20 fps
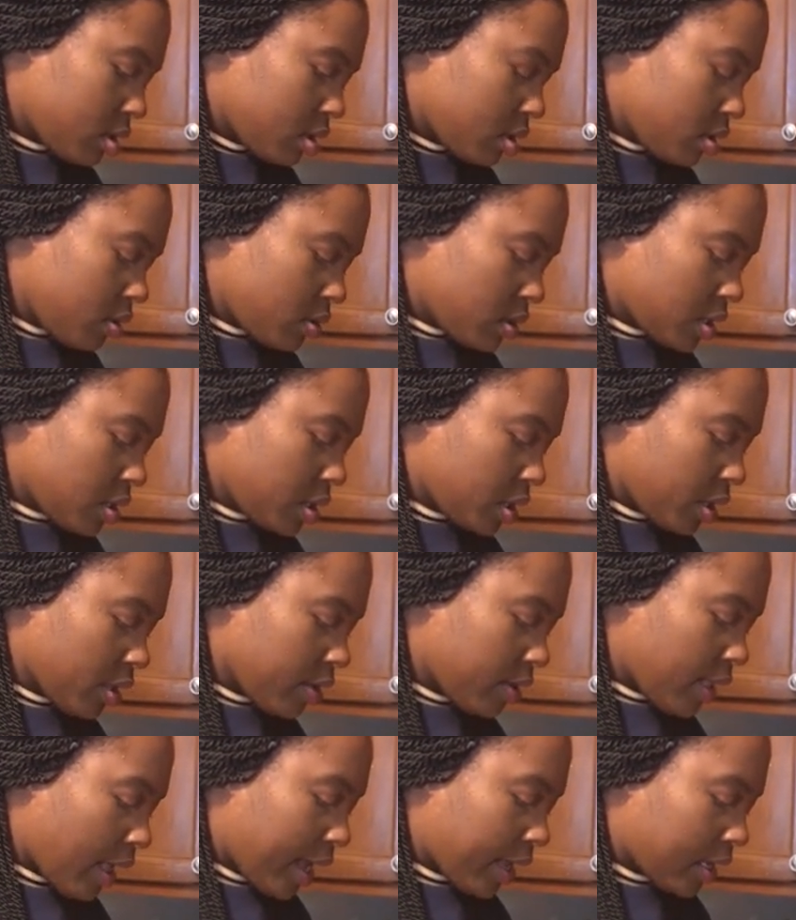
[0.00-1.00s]
Use it to
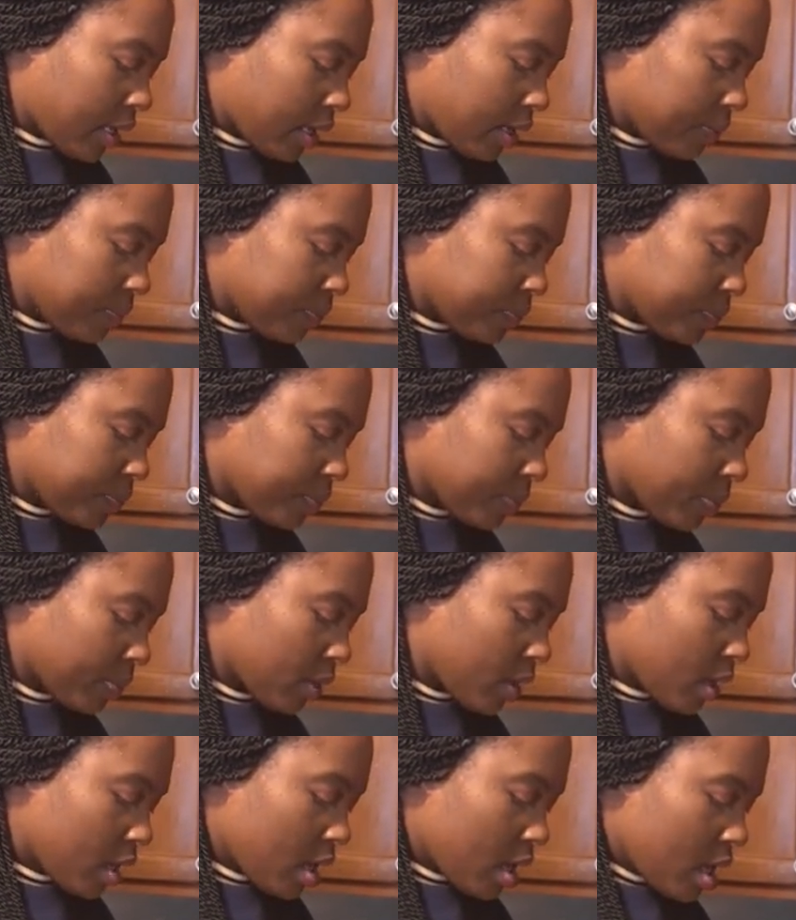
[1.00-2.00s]
your liking.
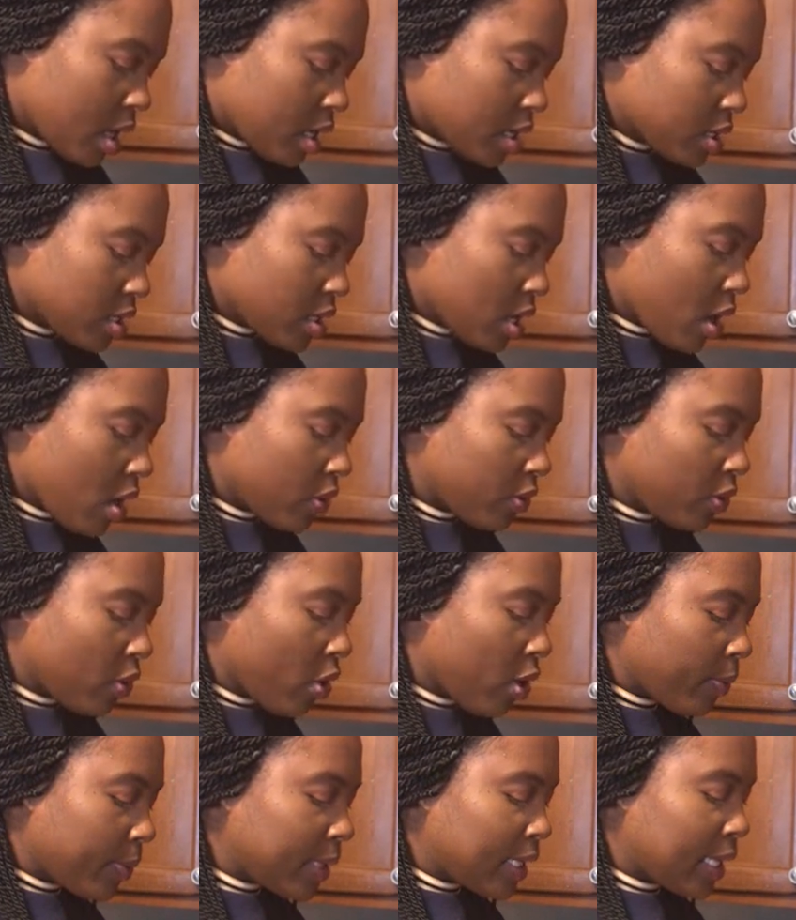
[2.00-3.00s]
So
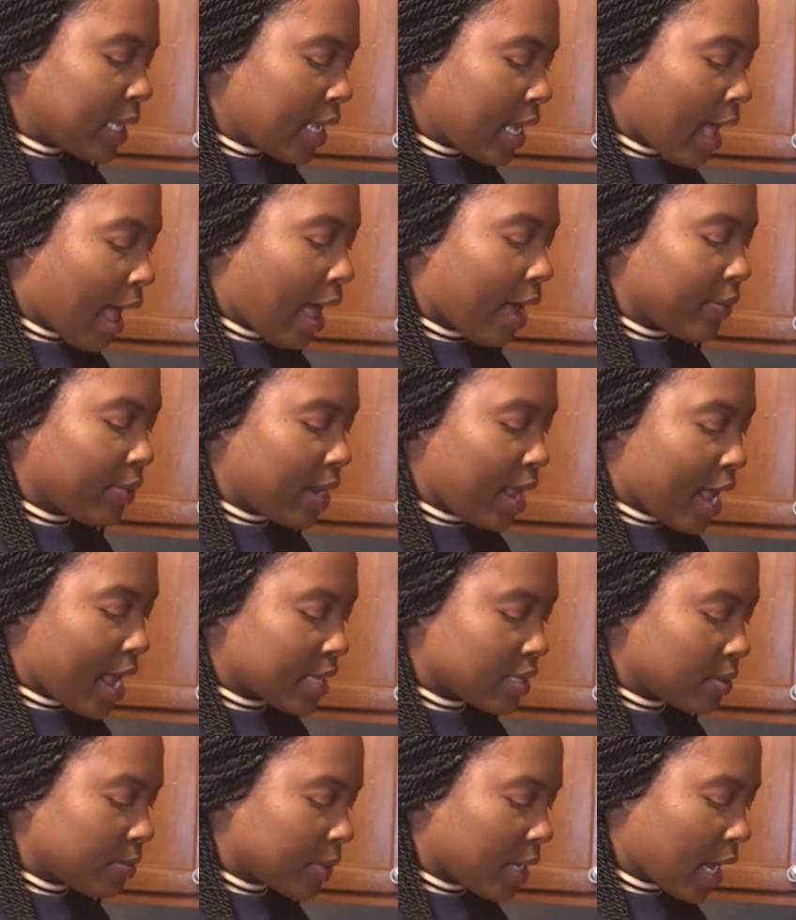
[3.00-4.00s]
normally I would
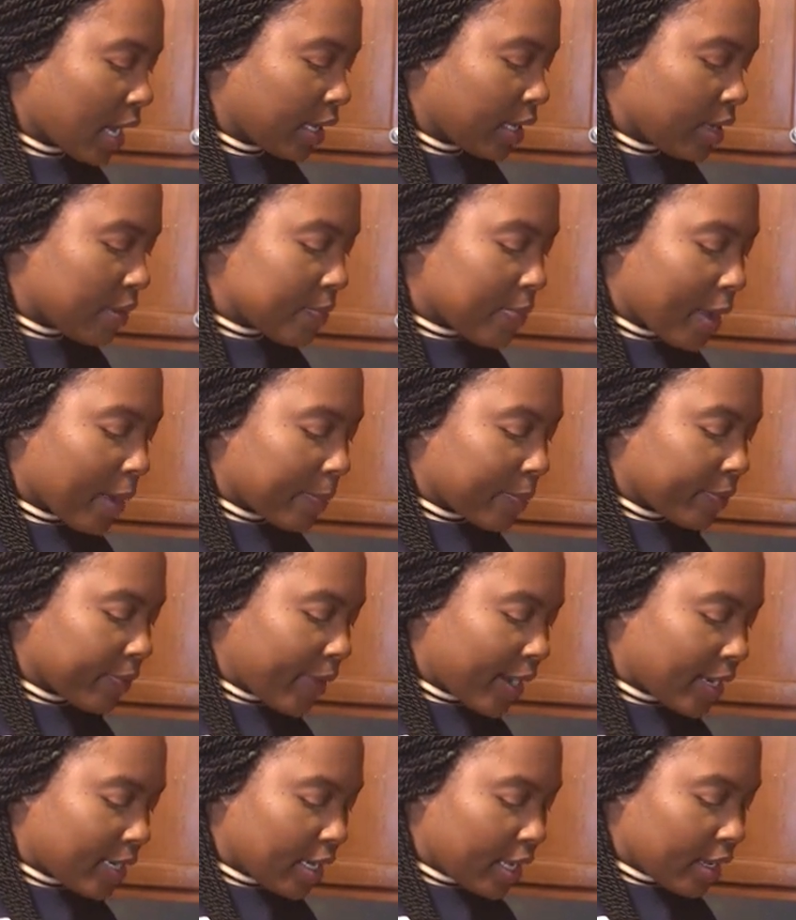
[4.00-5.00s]
add some cayenne pepper
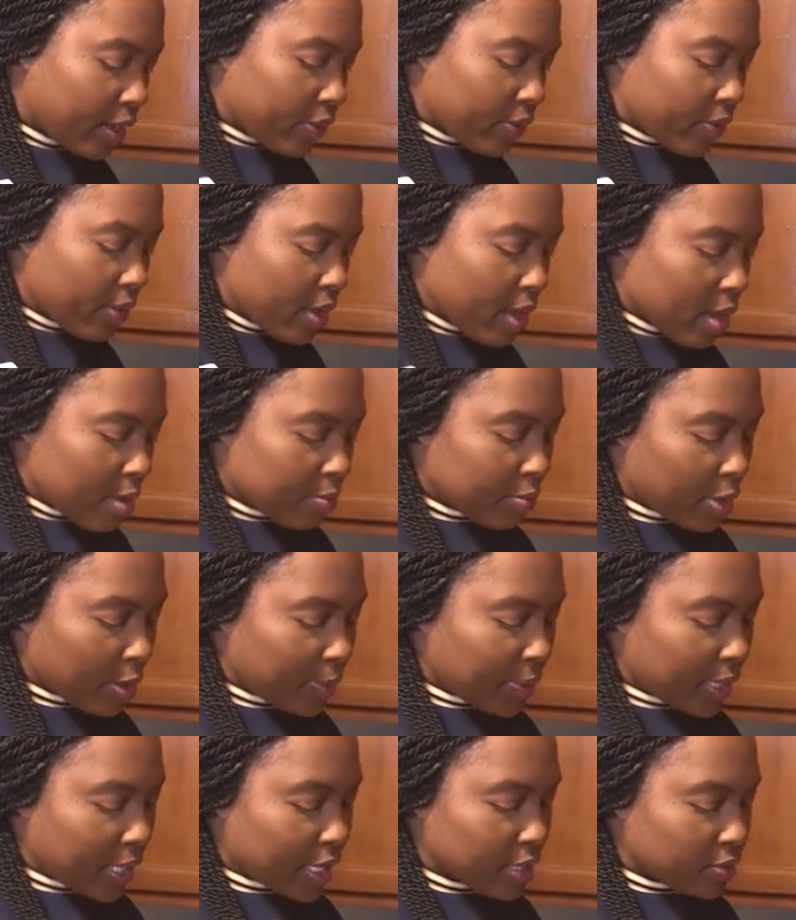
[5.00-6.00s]
right now, but
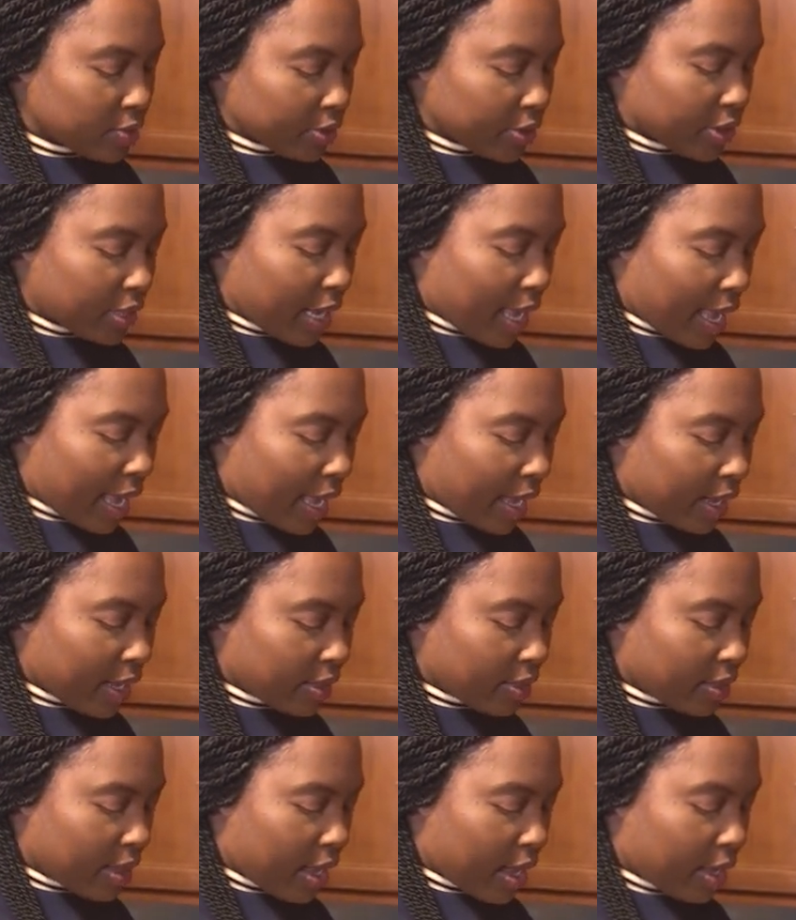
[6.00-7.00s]
because we're going to
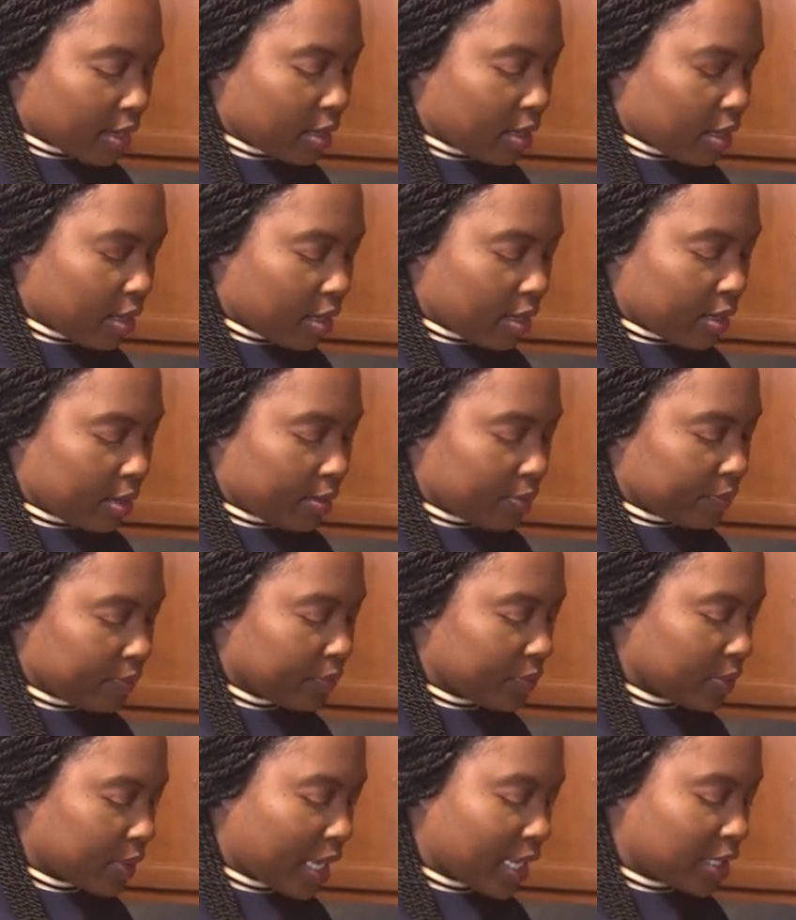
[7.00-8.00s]
add
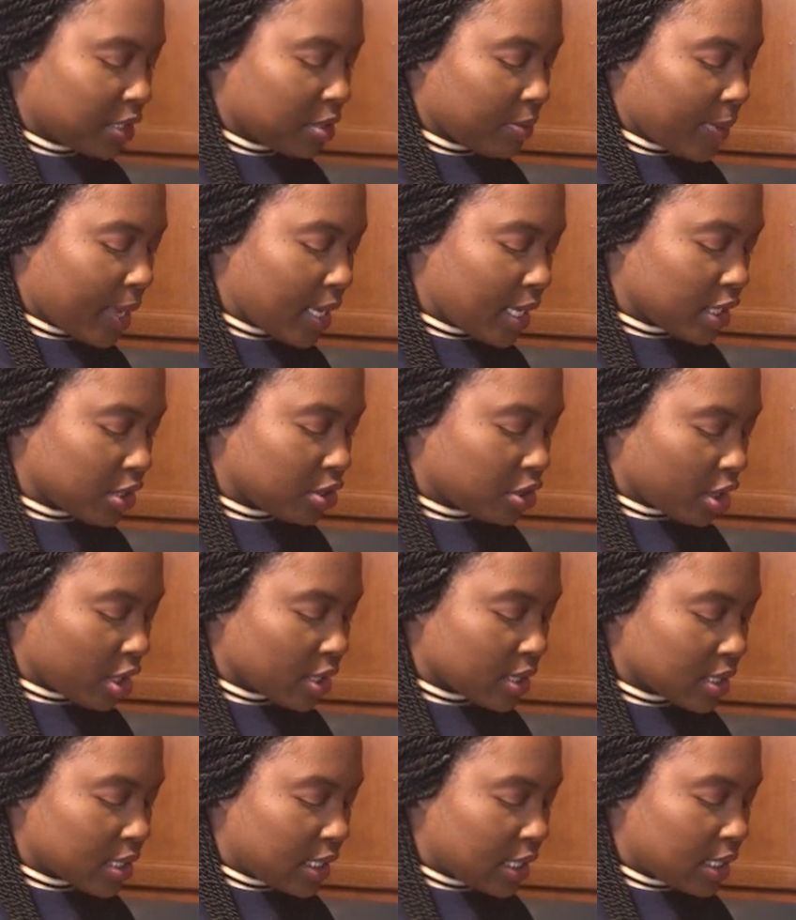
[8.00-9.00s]
that Jamaican
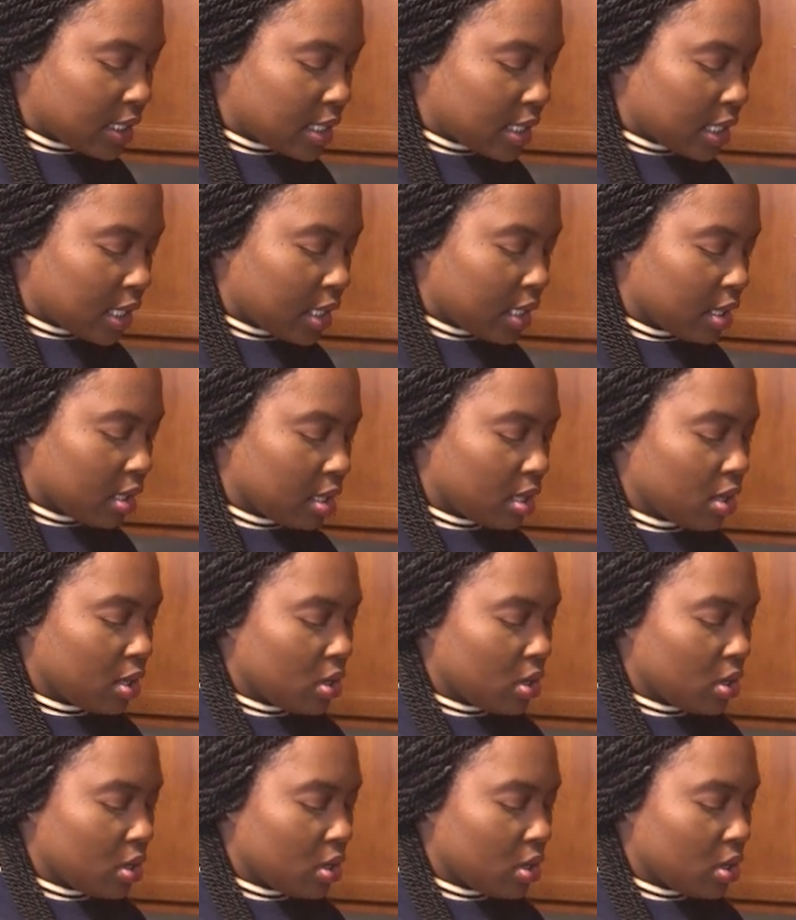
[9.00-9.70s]
jerk seasoning,